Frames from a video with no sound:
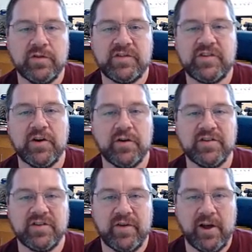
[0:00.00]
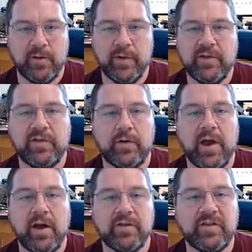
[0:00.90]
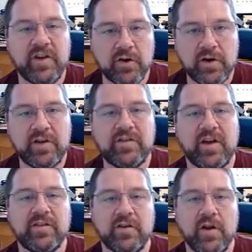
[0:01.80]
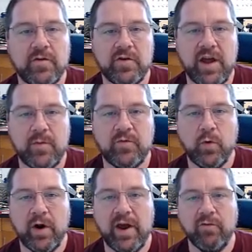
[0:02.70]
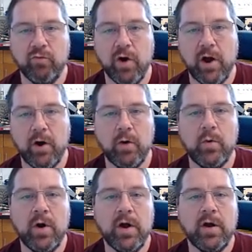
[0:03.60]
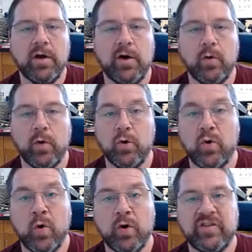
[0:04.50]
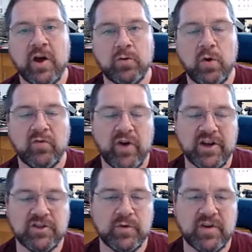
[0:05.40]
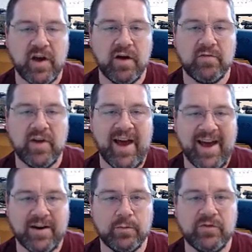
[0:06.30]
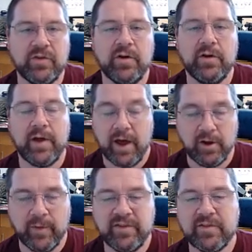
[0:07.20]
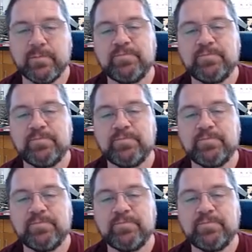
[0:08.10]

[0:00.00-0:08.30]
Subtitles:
series of elements, okay, a series is another name for a row or a horizontal arrangement of elements.